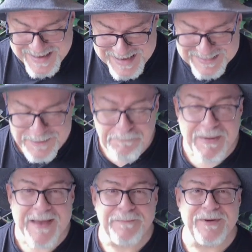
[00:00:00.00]
Get the
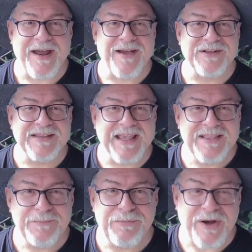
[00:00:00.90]
paper out,
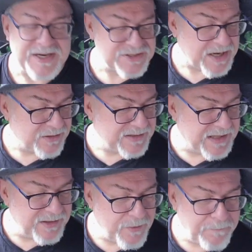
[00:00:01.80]
get the brush out,
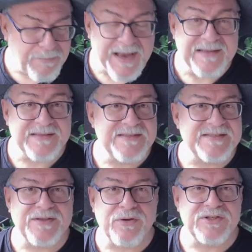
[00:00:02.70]
get your paint and
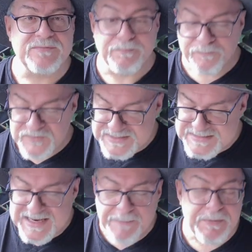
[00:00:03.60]
start
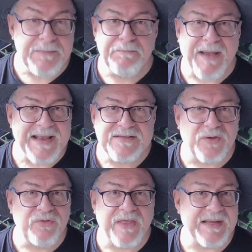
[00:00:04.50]
slapping paint
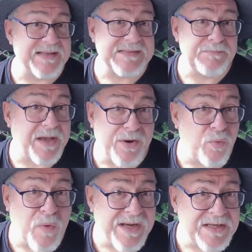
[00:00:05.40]
on there. It doesn't matter
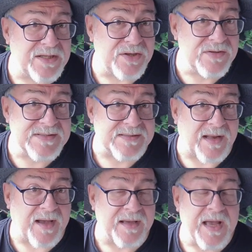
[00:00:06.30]
what it looks
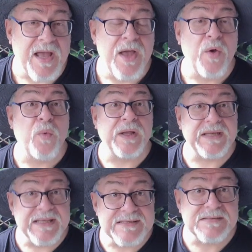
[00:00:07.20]
like. What
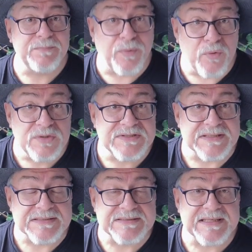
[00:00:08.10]
is
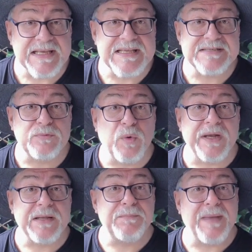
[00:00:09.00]
important is
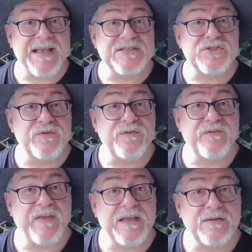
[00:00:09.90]
what it makes you
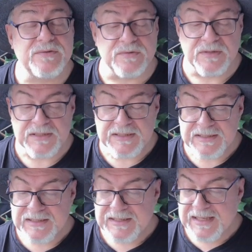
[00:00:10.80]
feel.
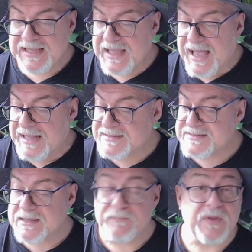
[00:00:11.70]
And
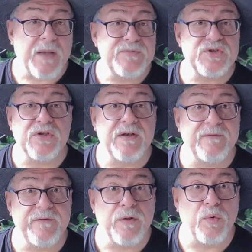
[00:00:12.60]
sometimes you're going
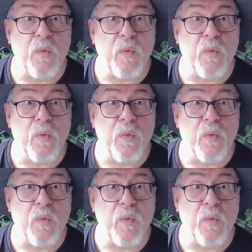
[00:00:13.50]
to feel